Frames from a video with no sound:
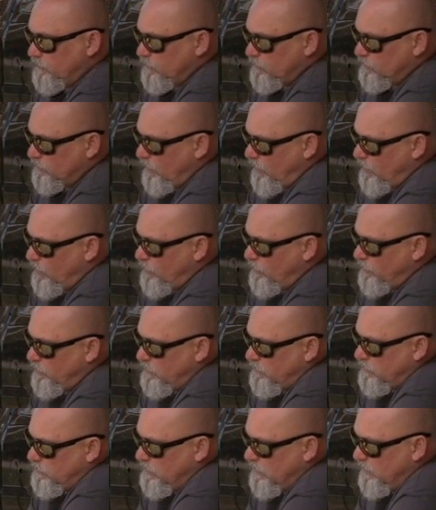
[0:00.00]
so
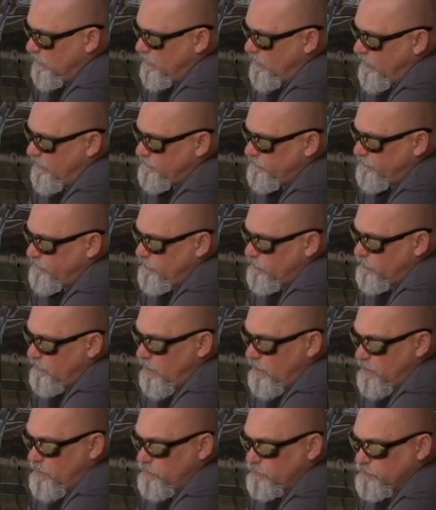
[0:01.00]
he'll have a few
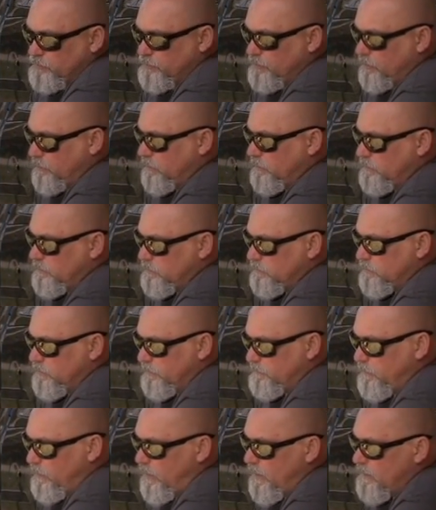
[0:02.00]
loads to
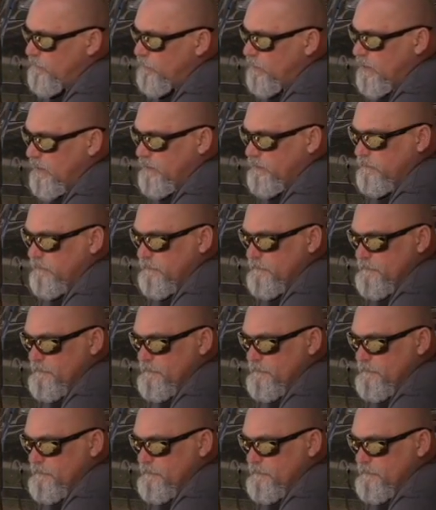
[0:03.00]
play with.